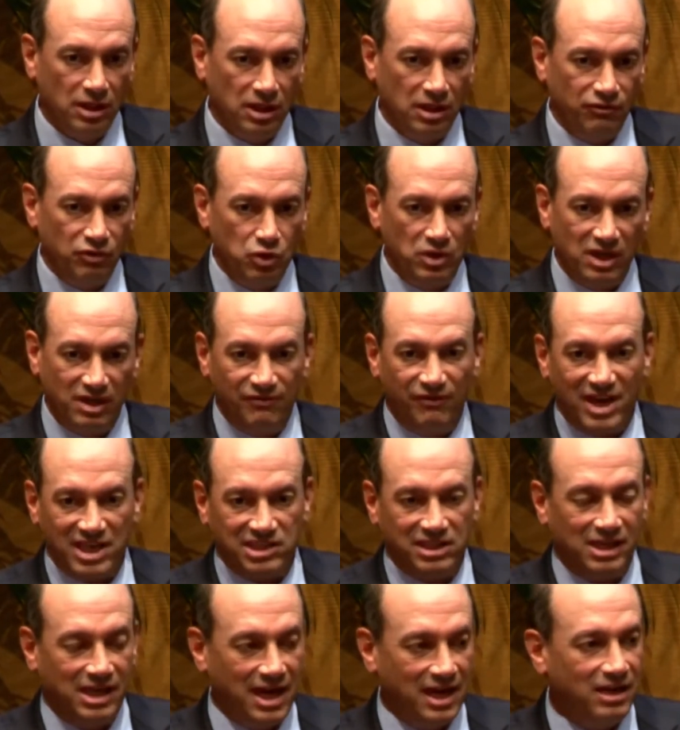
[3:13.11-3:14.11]
If you can
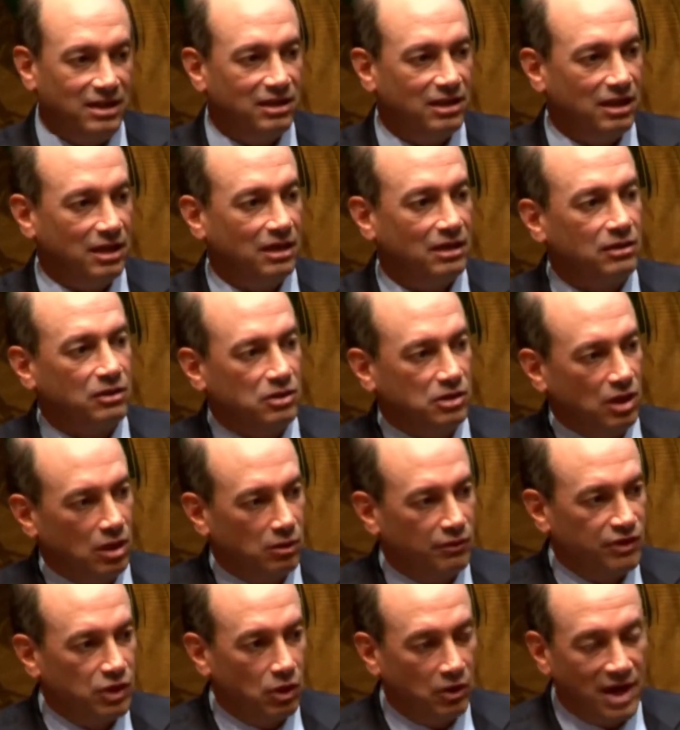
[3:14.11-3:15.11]
invest in anything, you
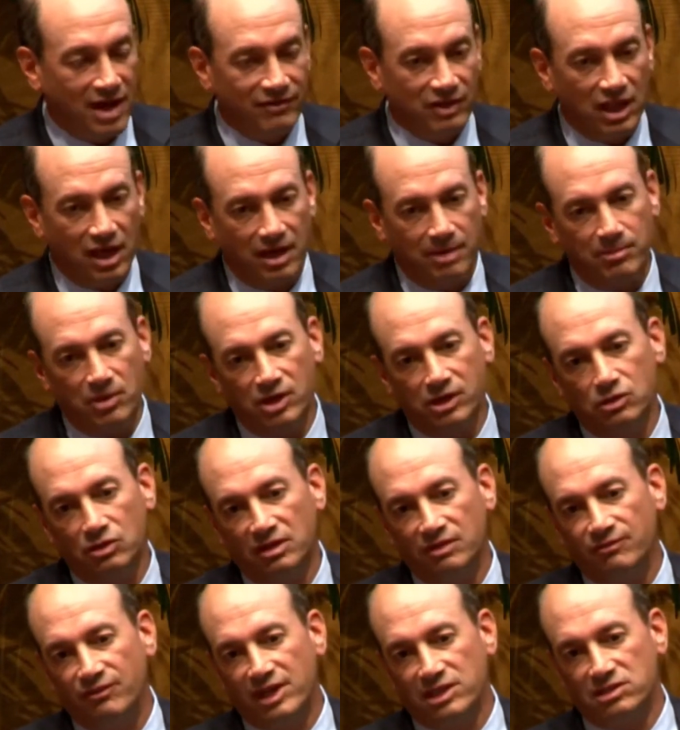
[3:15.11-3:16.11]
know, if you don't have a lot of money, you
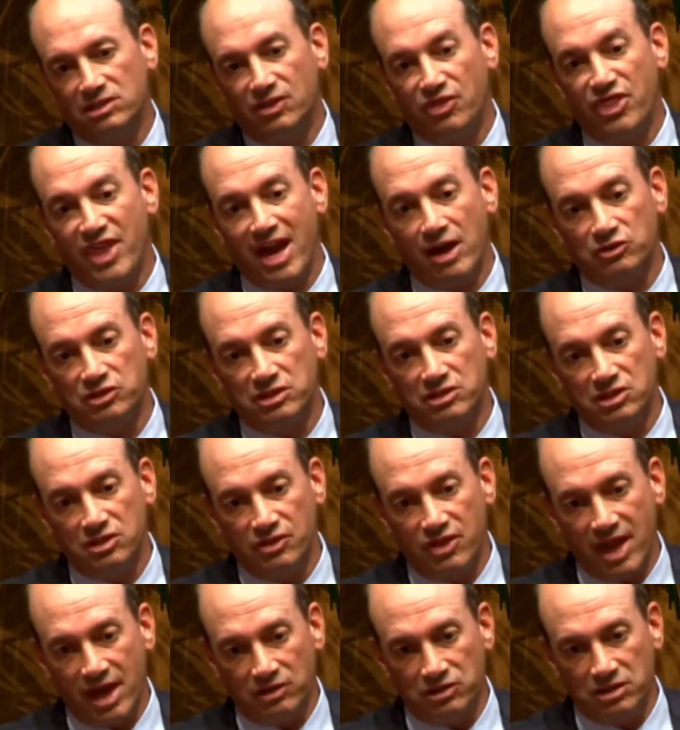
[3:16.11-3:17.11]
can invest in thousands
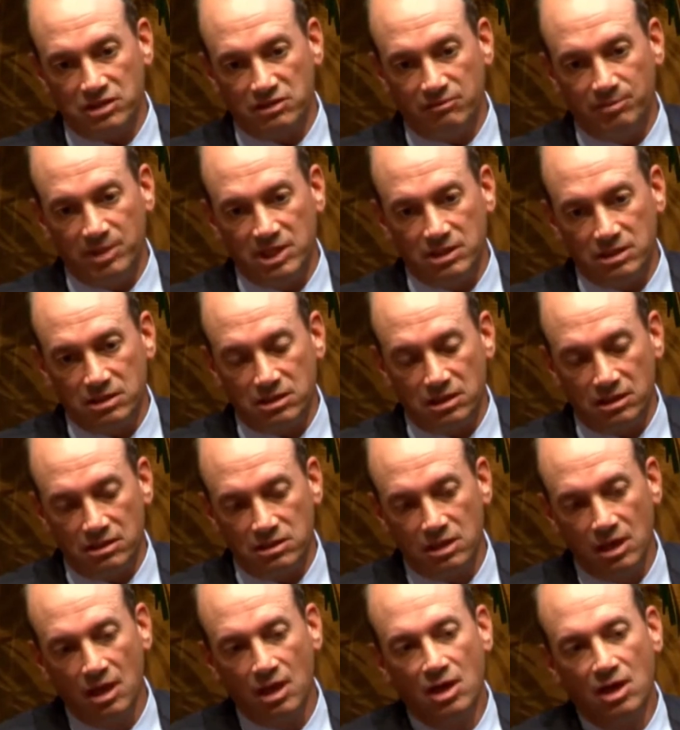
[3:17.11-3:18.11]
and thousands of businesses.